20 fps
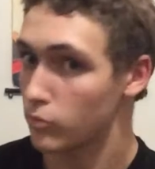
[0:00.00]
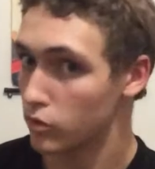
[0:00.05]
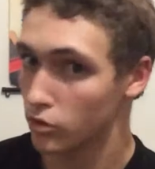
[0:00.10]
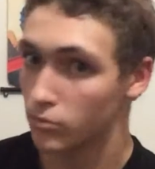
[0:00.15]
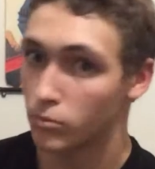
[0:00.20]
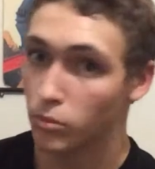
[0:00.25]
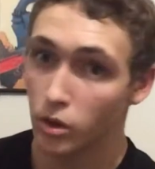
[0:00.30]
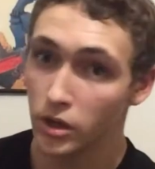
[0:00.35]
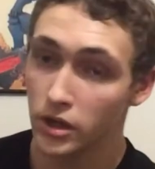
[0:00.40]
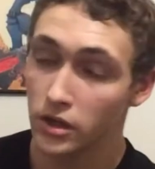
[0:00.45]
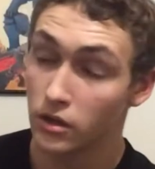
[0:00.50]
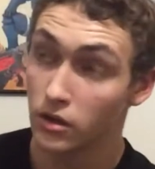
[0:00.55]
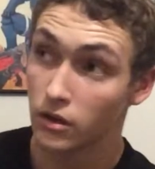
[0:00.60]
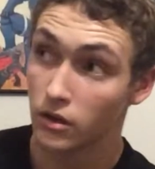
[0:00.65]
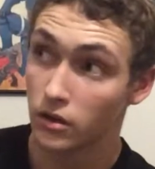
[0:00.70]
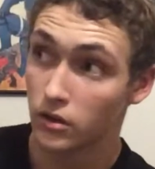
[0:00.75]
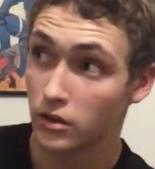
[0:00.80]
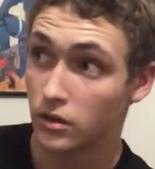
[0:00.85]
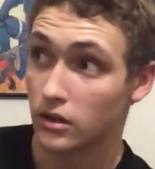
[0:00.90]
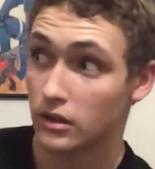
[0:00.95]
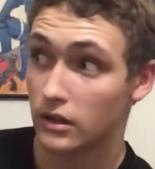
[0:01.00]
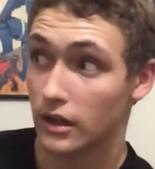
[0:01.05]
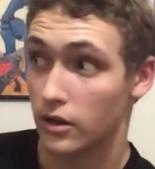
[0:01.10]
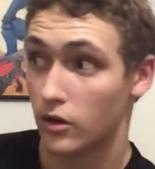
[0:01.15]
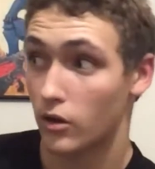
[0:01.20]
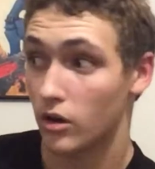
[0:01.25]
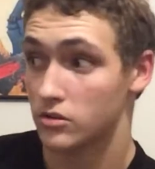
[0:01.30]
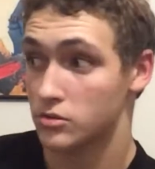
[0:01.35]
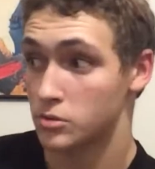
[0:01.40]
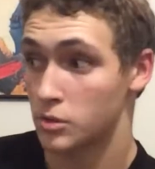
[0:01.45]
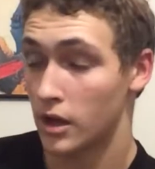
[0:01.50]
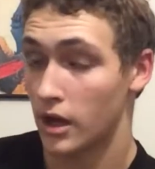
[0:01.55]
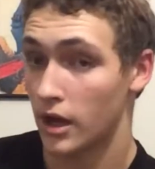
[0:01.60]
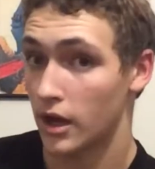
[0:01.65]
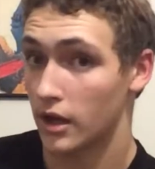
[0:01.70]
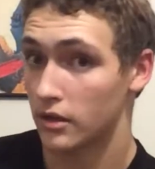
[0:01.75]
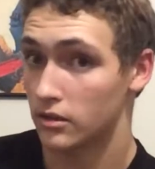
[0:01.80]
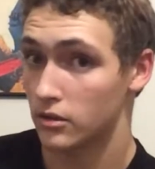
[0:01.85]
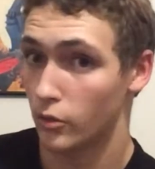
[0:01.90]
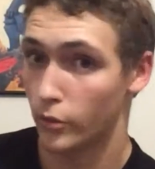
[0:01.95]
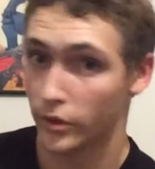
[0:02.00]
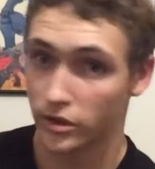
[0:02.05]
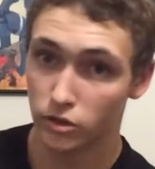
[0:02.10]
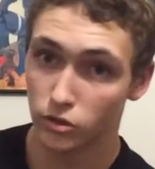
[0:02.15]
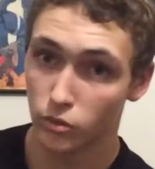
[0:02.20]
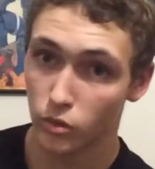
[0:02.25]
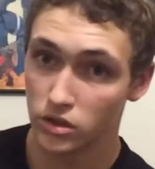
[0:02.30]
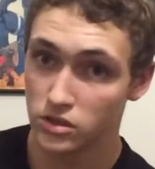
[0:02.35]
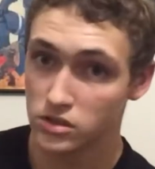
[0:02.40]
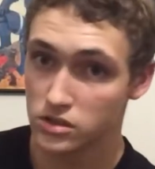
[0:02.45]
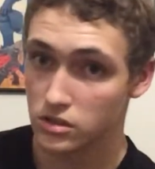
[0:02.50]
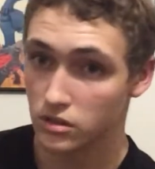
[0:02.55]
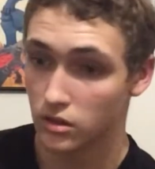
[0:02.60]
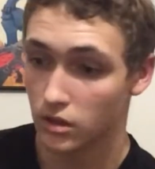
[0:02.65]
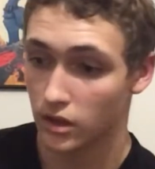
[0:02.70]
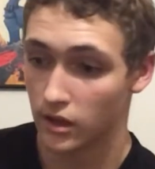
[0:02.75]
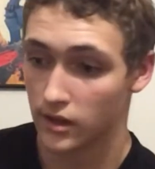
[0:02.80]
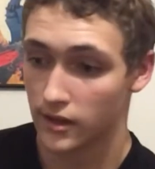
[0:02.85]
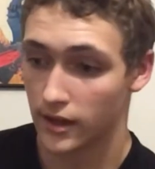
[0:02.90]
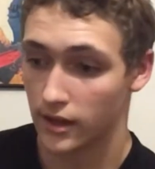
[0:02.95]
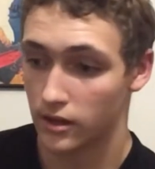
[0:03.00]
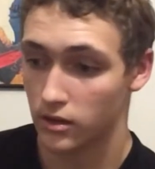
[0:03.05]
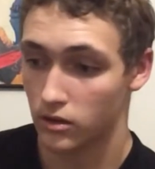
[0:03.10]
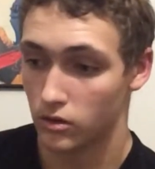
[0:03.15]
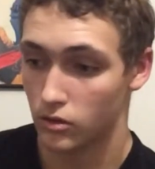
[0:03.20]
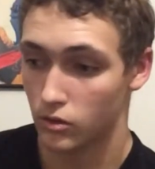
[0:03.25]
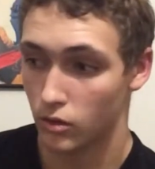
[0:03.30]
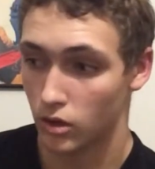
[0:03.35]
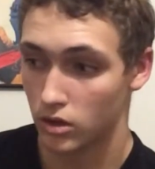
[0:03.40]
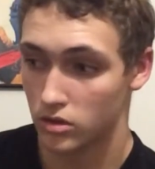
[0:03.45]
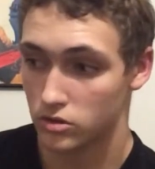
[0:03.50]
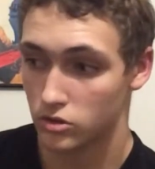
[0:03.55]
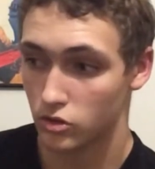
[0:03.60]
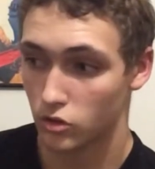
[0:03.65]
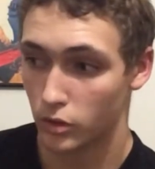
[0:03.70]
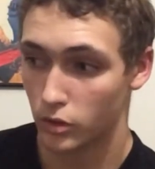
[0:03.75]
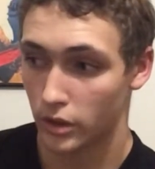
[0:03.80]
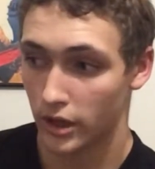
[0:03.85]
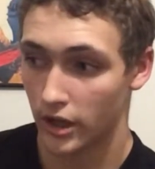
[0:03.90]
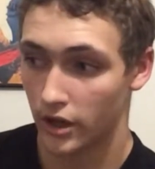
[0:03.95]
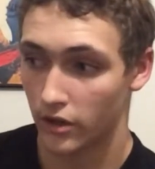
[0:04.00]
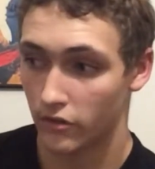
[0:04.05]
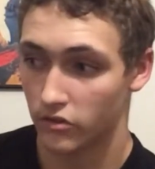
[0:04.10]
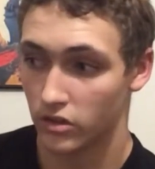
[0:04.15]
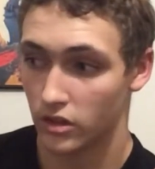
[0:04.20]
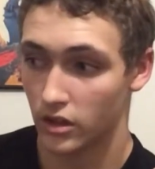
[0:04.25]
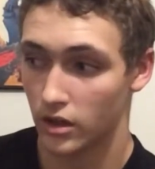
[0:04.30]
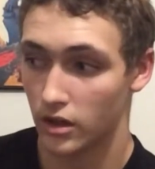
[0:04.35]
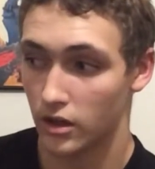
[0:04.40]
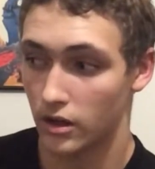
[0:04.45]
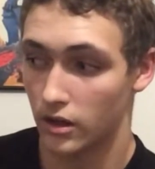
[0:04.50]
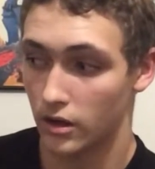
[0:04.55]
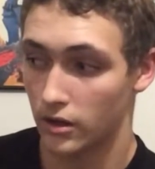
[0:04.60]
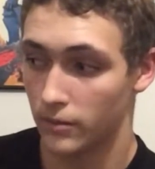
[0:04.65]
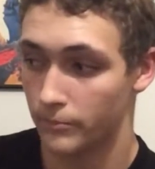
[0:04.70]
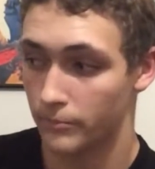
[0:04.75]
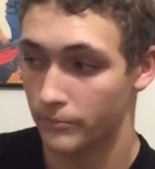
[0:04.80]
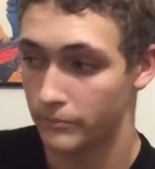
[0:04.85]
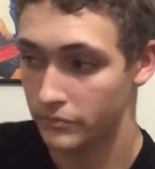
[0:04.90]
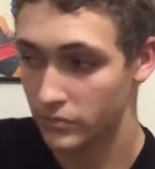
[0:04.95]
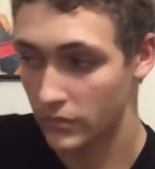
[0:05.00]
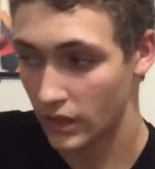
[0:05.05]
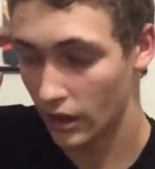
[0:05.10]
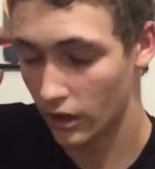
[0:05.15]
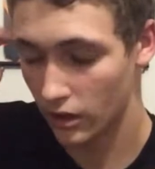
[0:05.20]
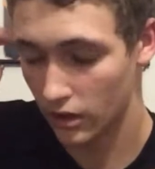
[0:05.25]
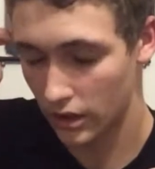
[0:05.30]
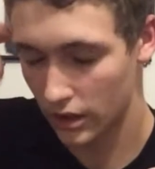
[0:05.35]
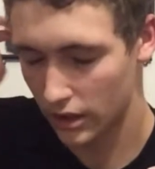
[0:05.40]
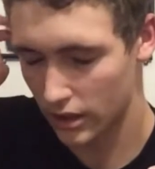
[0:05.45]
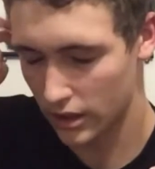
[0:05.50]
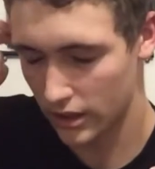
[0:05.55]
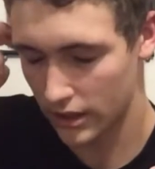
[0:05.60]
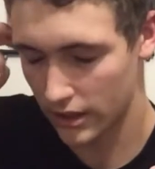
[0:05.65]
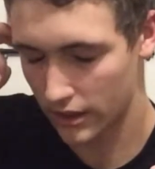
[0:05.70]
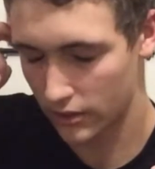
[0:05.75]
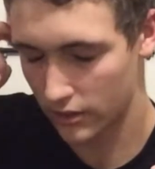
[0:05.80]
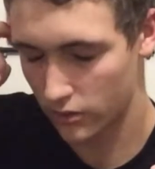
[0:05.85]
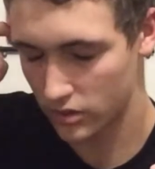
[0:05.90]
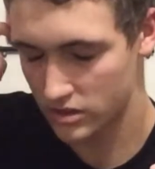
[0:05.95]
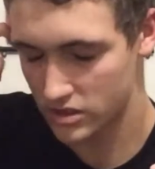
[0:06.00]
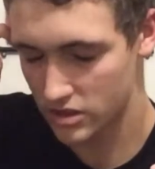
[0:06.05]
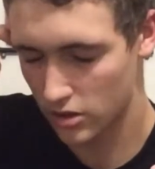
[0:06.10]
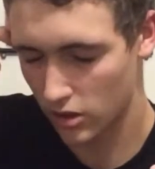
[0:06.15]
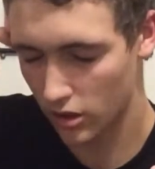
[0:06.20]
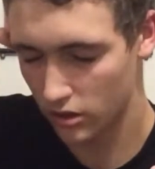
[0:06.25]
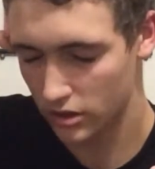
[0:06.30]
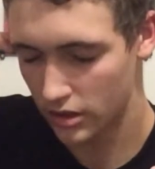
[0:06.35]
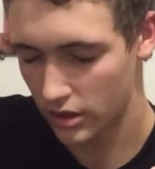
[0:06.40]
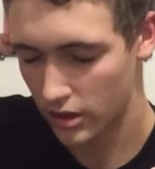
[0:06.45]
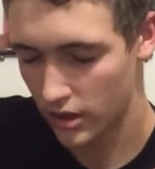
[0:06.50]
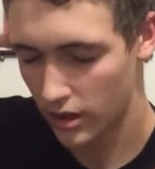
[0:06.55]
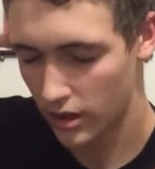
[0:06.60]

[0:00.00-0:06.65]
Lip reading: Balloon Boy. Then you also got the withered ones, and then you also have the what's it called?